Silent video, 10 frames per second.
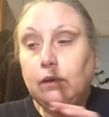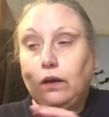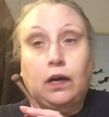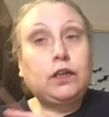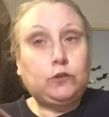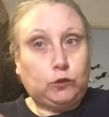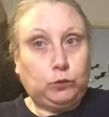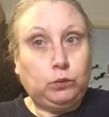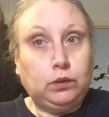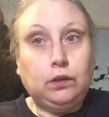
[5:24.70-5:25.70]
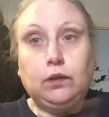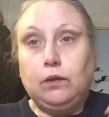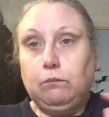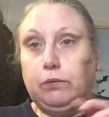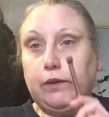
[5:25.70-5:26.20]
I do.
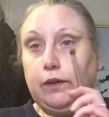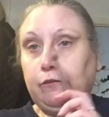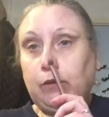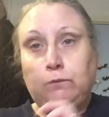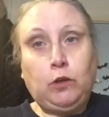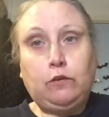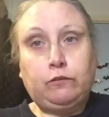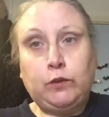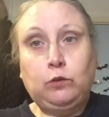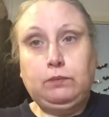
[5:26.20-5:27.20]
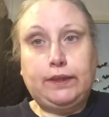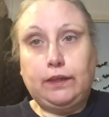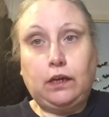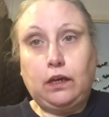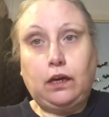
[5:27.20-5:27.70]
But if I'm not filming,
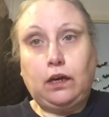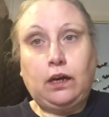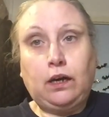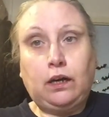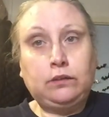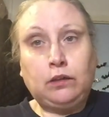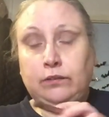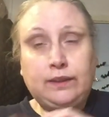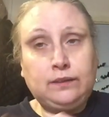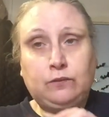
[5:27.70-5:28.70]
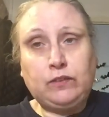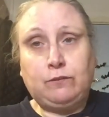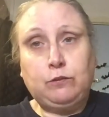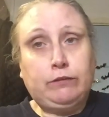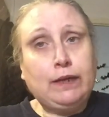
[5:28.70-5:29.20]
I don't tend to
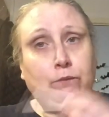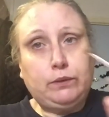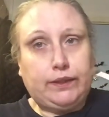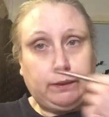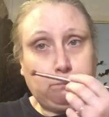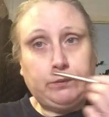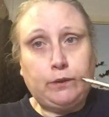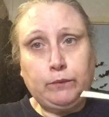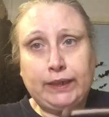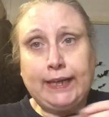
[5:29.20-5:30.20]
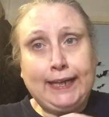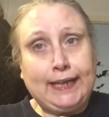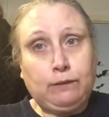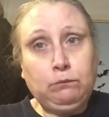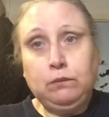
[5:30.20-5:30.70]
faff around with it. But when I
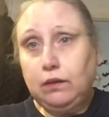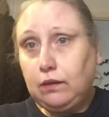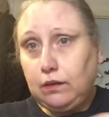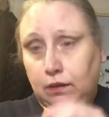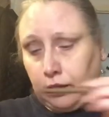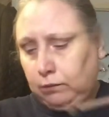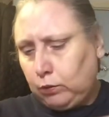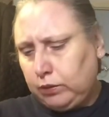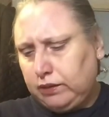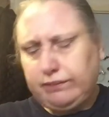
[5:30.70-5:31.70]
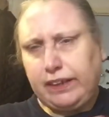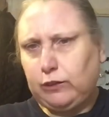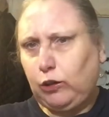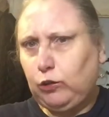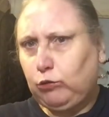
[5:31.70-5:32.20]
am, I'm going, that
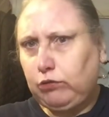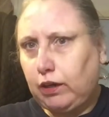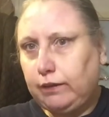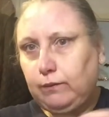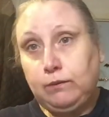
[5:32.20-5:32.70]
don't look right.